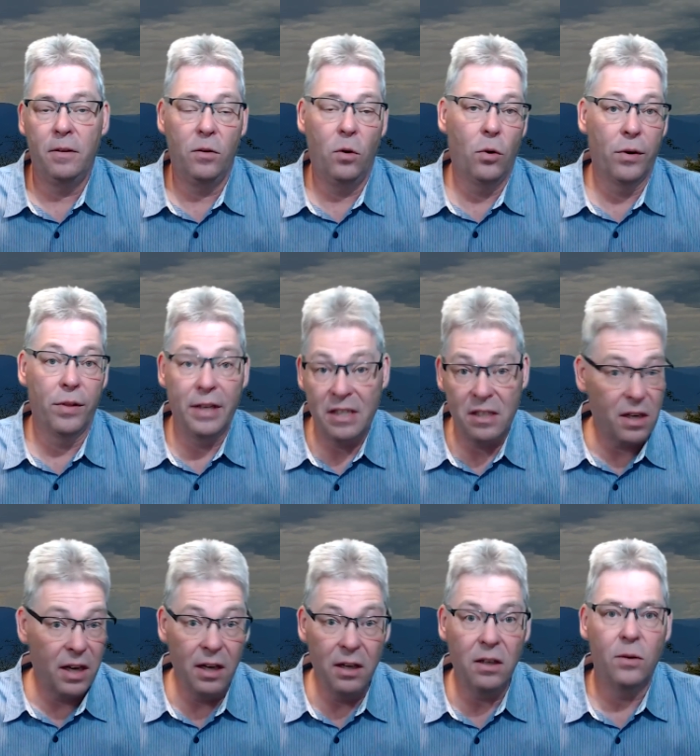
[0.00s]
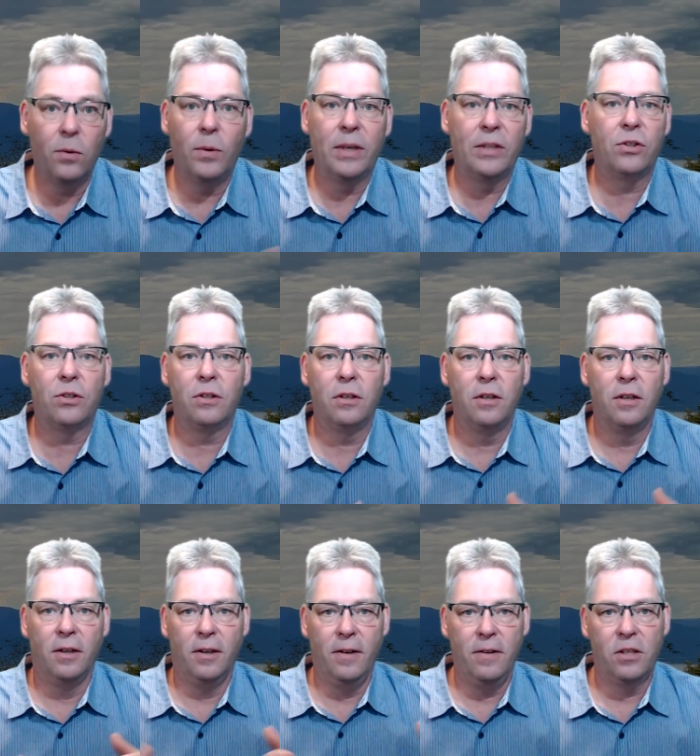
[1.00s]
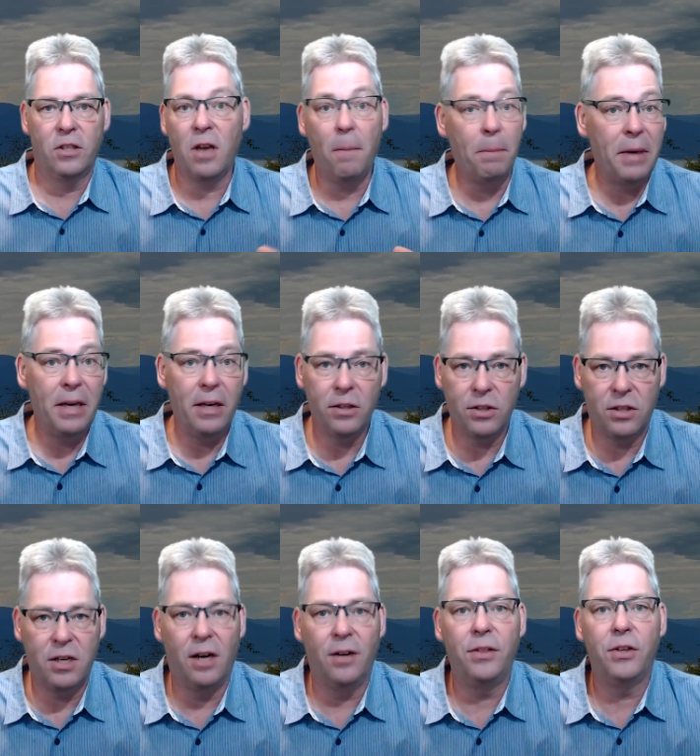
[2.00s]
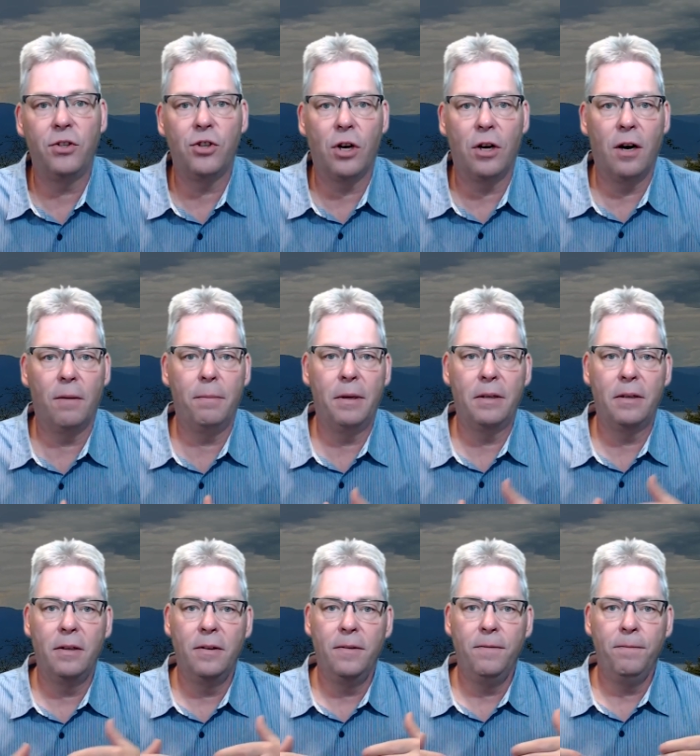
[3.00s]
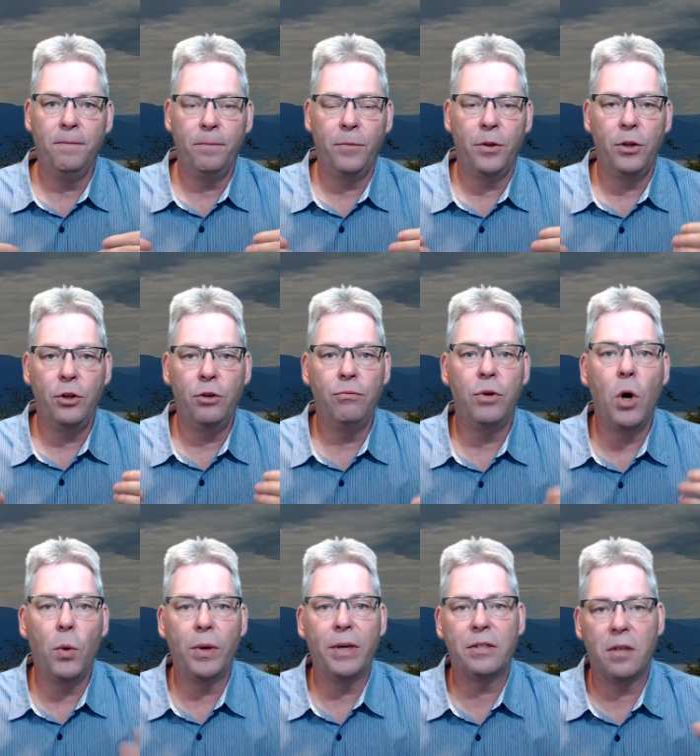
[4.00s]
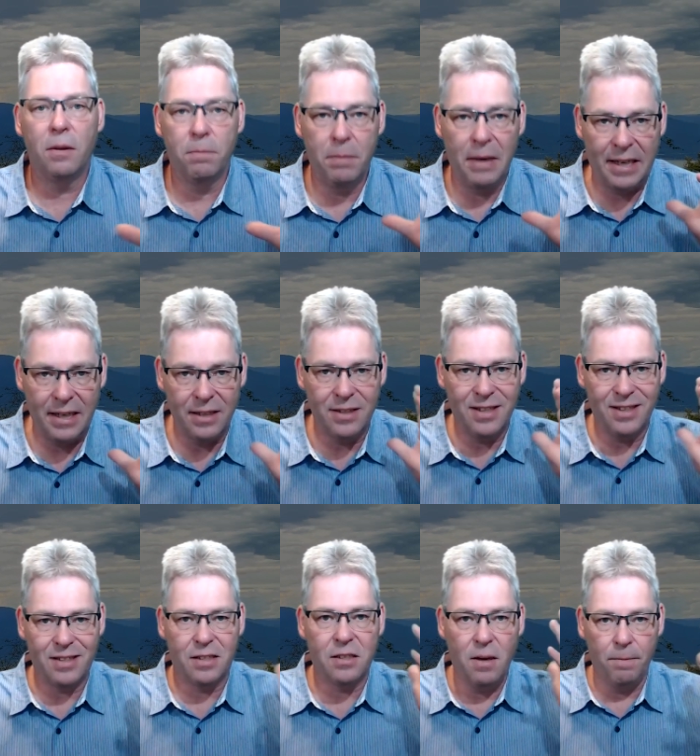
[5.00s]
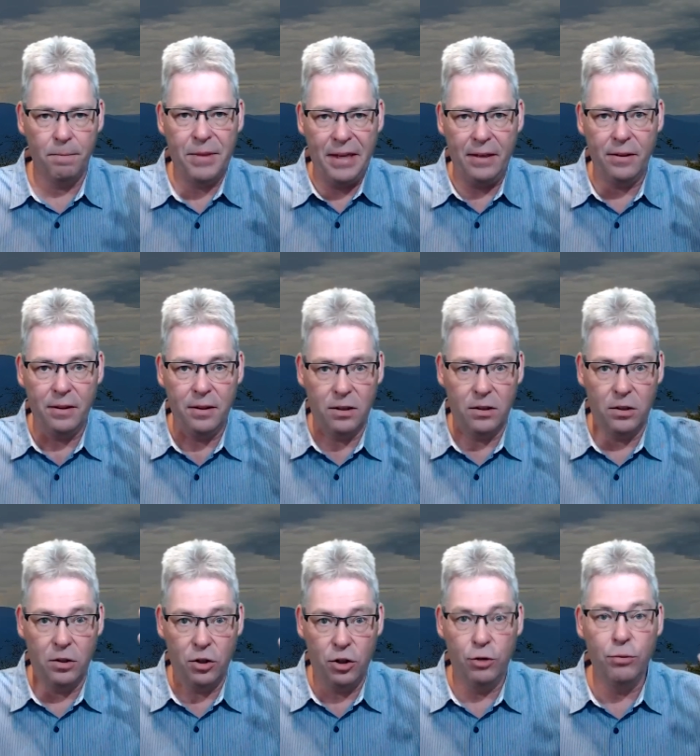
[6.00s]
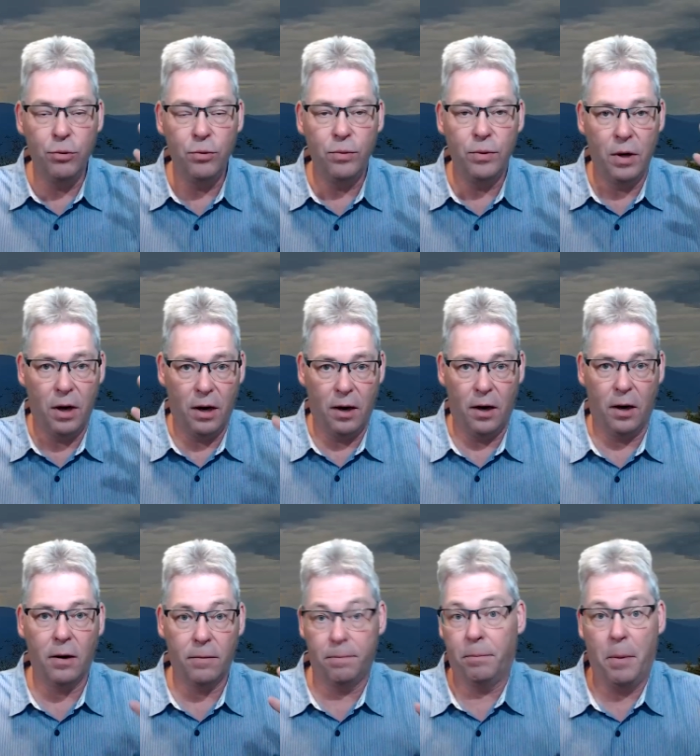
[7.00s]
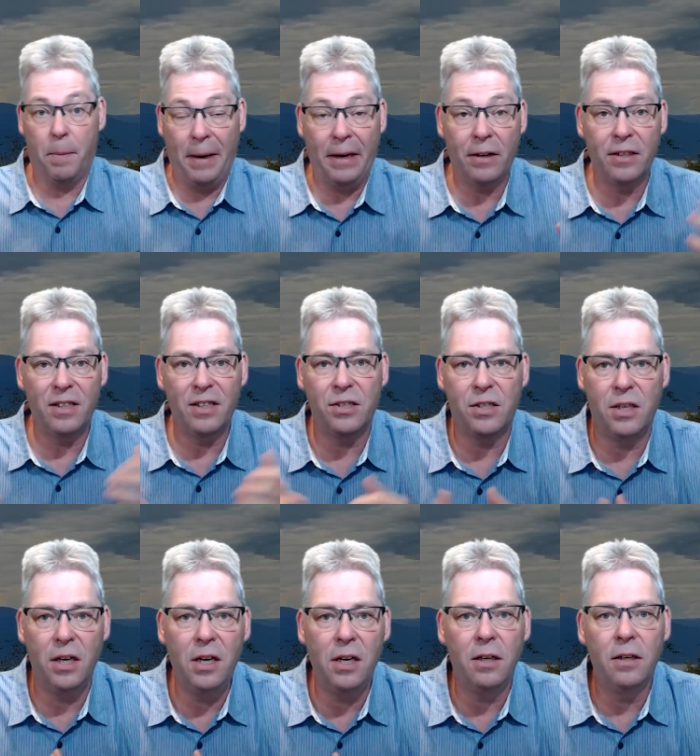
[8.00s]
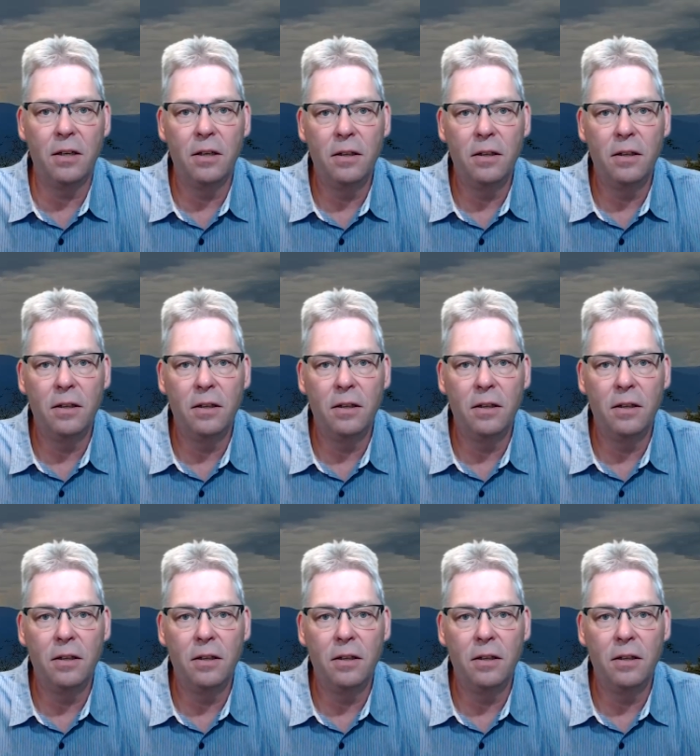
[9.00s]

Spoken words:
the skill at which somebody has done the job. You notice it because it's something that you are prepared to see.